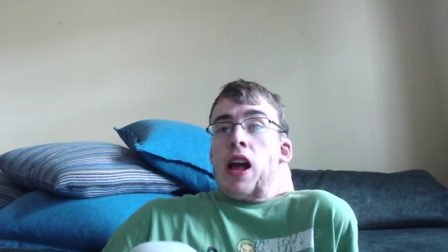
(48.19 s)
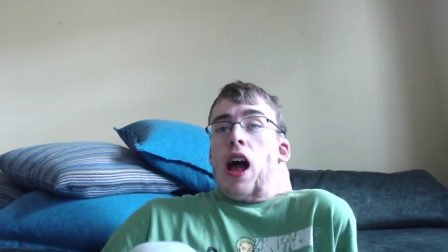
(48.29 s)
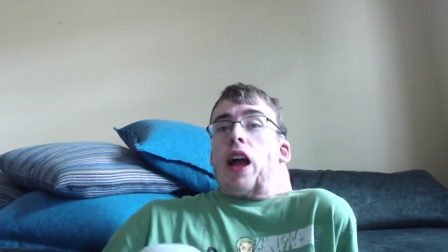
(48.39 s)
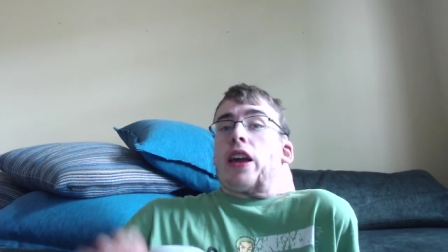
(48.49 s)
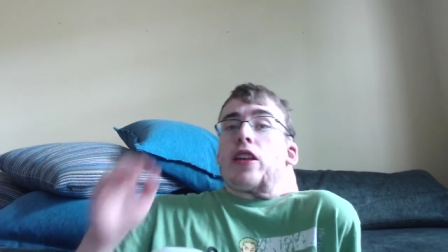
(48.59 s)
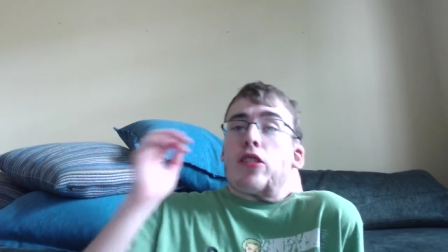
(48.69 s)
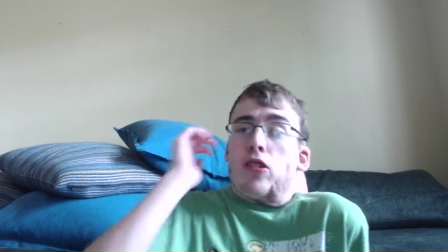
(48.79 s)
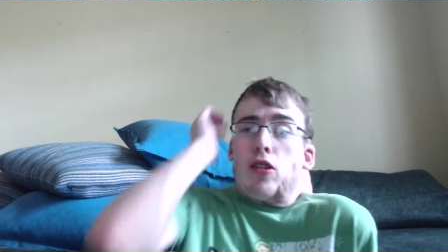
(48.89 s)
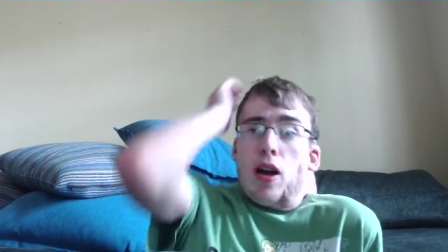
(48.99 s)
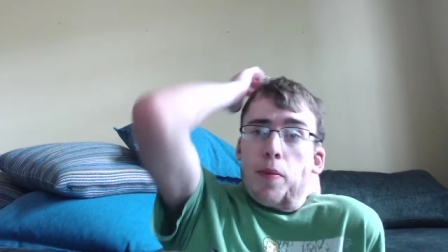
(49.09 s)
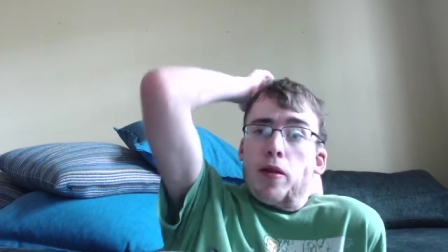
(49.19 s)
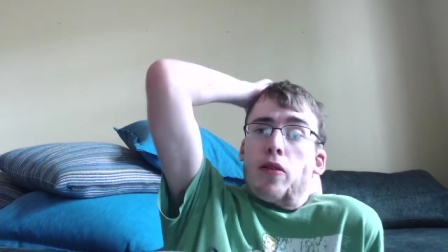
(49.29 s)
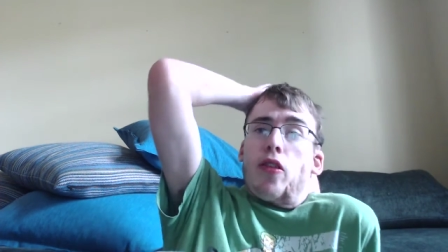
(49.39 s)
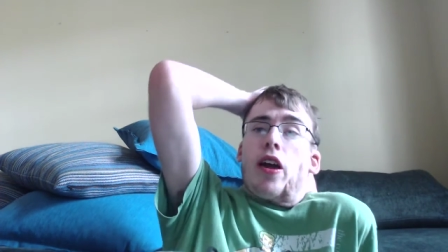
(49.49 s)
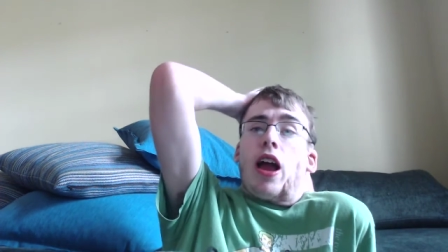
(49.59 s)
Like he stood up and
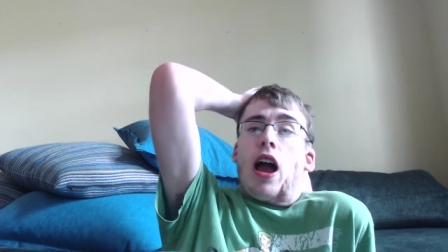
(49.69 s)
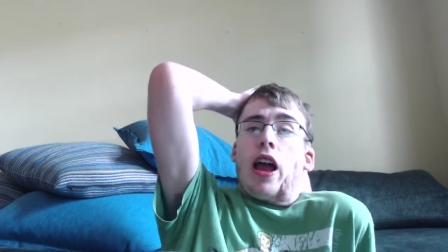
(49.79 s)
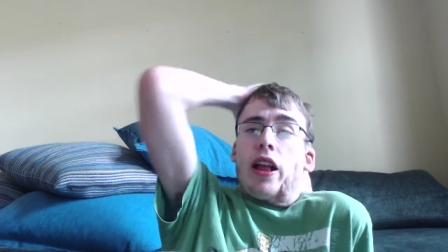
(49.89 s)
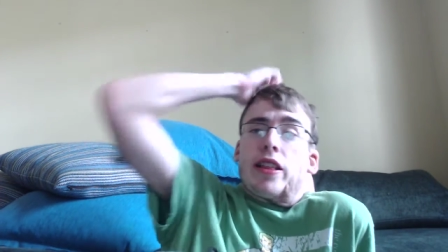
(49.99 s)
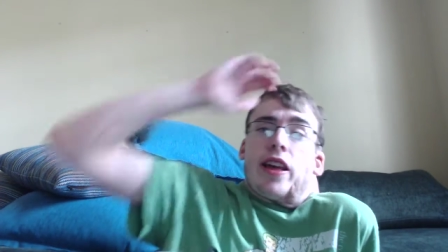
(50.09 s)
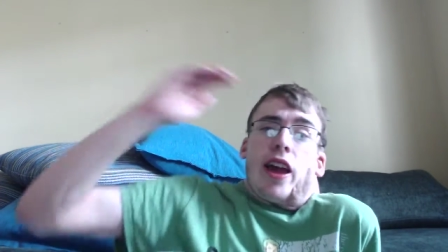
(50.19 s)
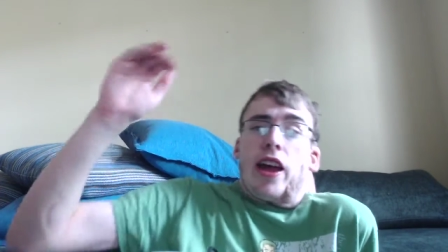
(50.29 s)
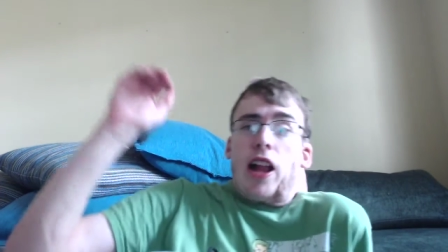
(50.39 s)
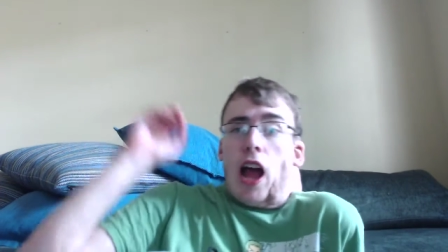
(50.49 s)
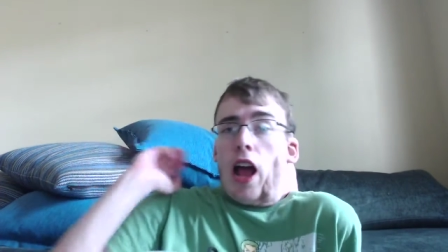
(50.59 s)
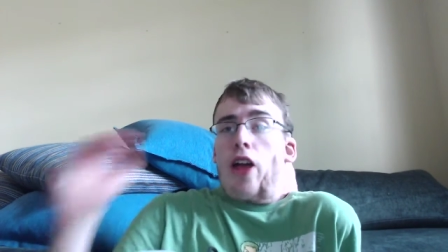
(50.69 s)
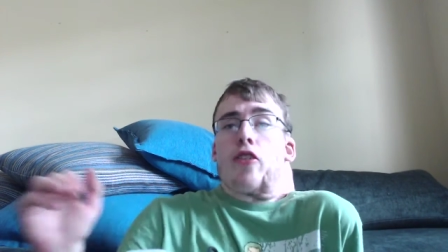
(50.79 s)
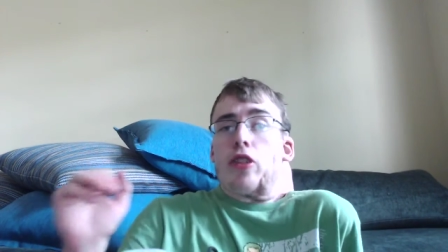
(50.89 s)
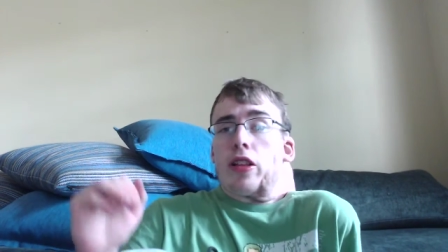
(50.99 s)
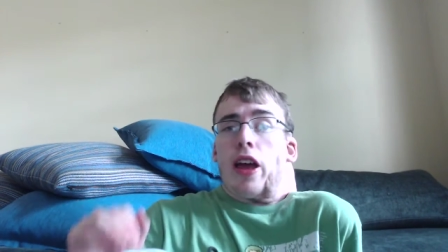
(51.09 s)
was like, indeed, I
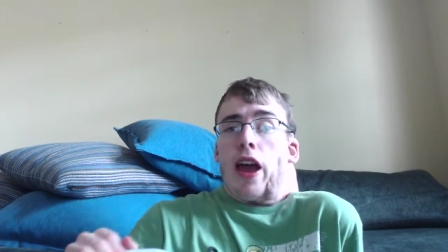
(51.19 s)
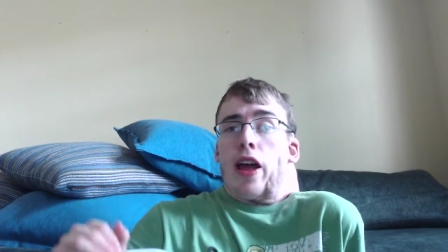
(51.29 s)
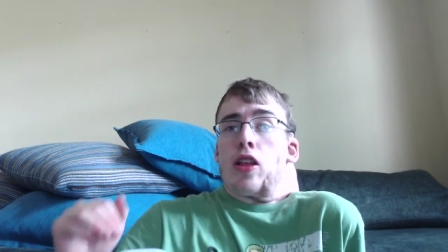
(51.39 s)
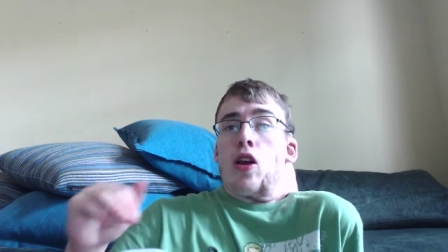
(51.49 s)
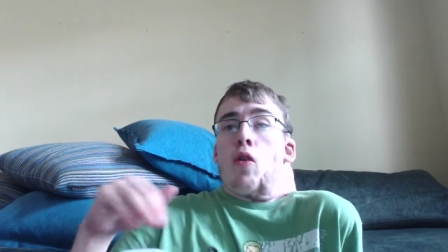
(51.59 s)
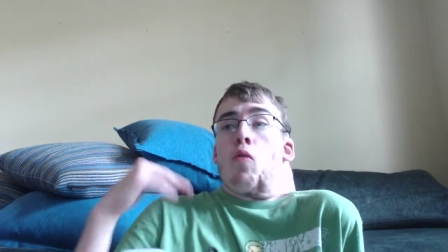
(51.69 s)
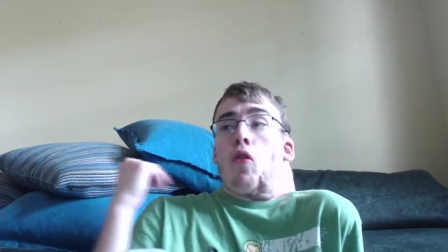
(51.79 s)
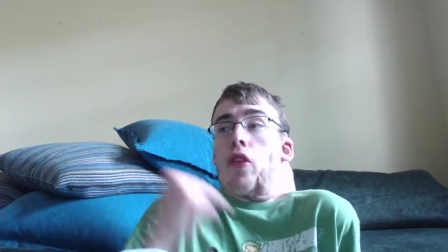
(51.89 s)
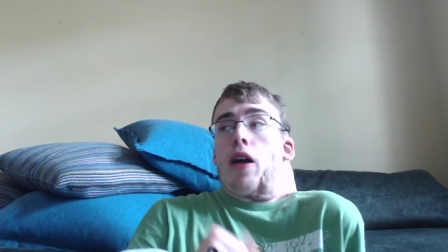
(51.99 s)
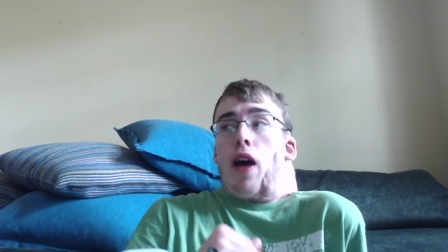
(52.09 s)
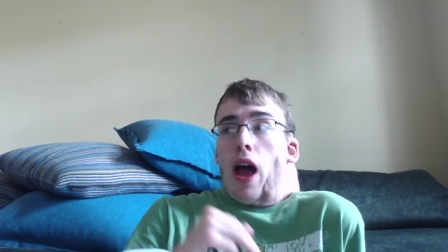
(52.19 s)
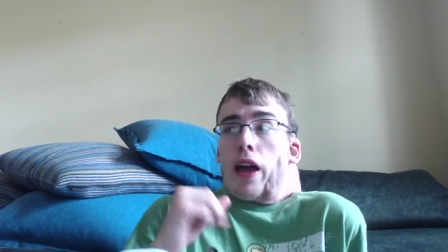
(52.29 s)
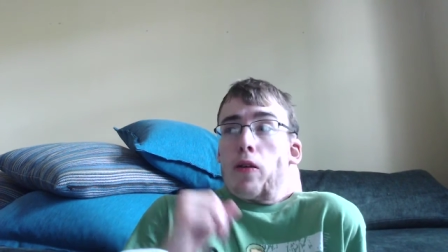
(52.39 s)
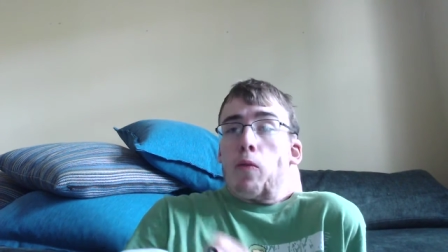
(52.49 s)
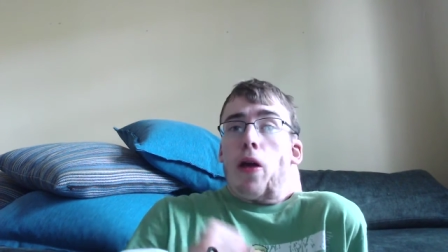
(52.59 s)
understand. We'll ne
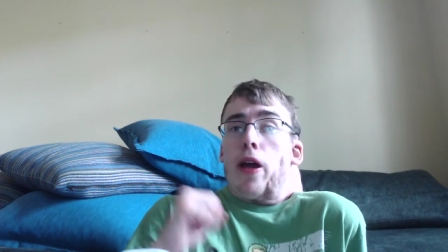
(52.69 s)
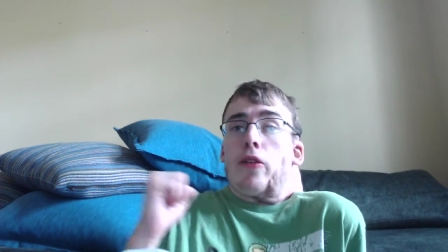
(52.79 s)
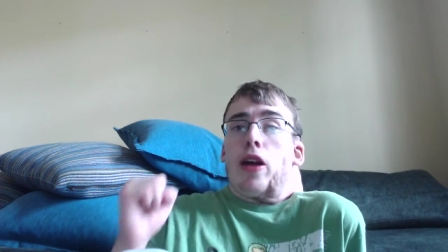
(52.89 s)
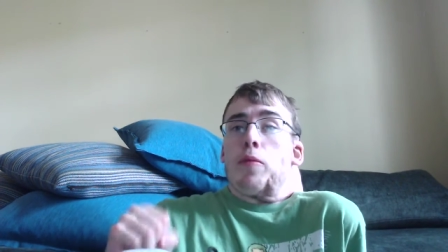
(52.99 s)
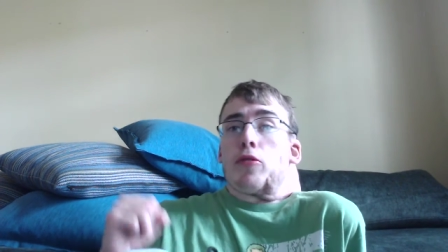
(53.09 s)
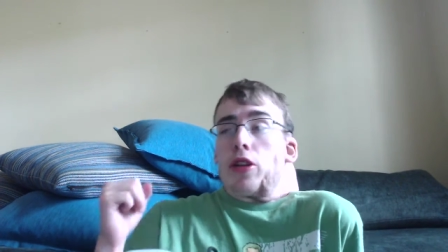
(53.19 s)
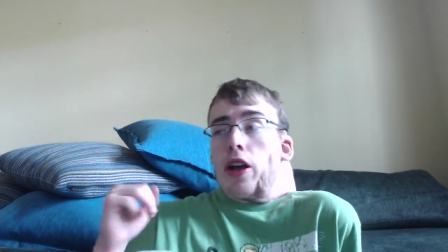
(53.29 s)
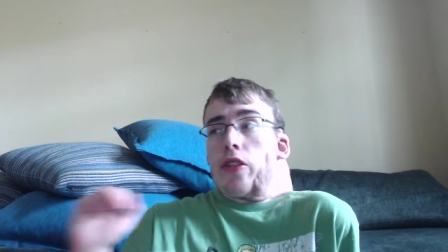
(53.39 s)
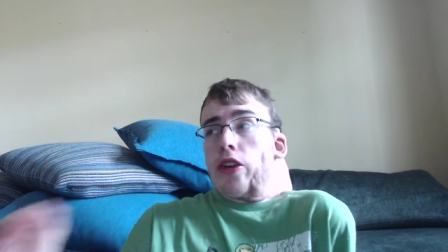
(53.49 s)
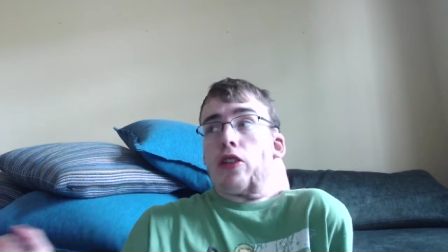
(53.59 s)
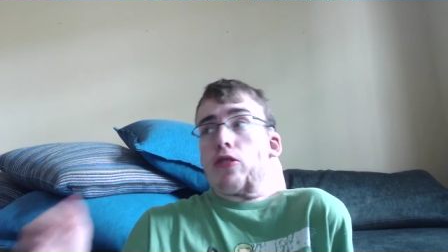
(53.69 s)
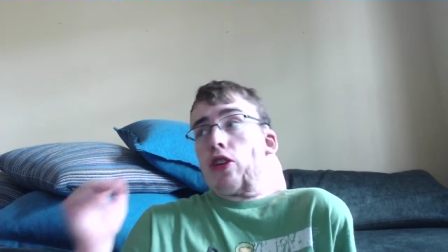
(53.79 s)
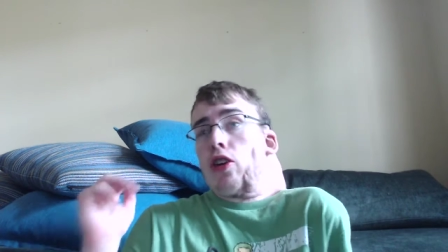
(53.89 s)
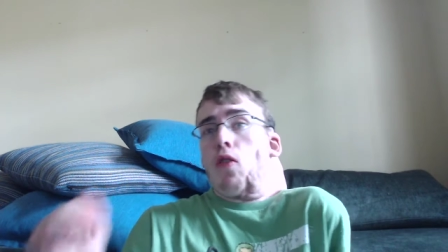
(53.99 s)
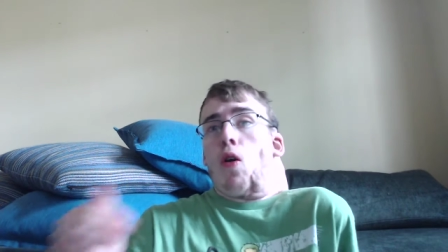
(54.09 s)
I swear never to come near
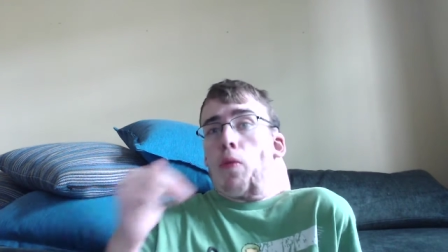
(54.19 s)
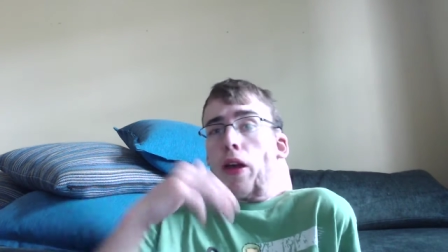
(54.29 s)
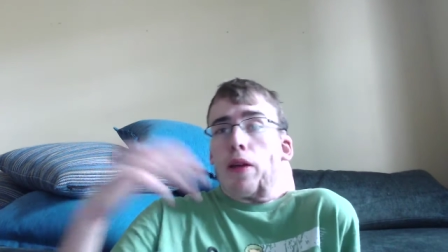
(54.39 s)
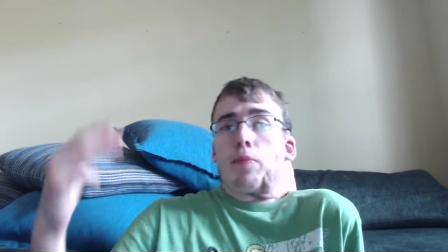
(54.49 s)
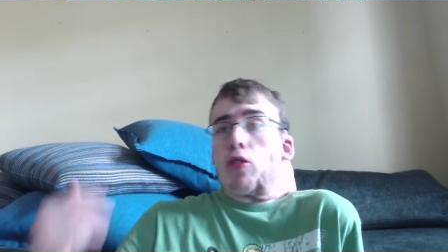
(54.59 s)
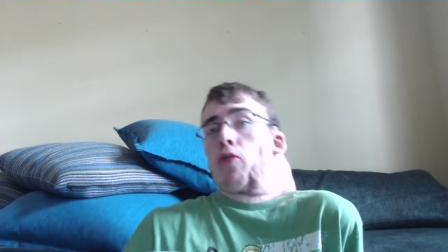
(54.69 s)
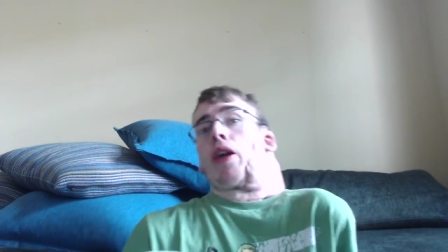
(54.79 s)
you or East Blue